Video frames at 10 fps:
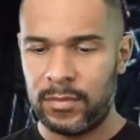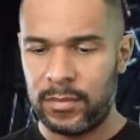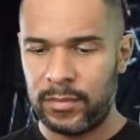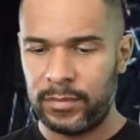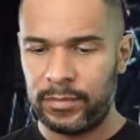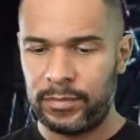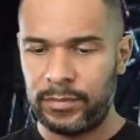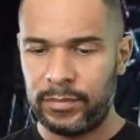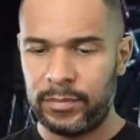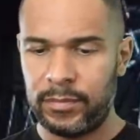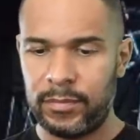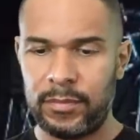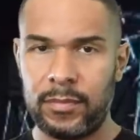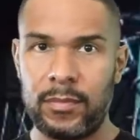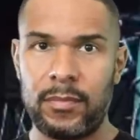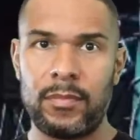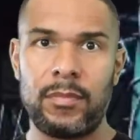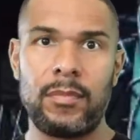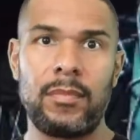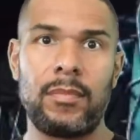
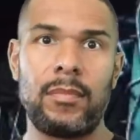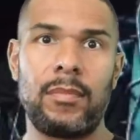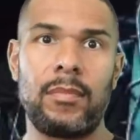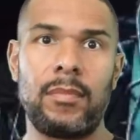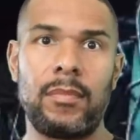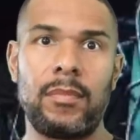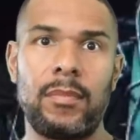The person shown says nothing.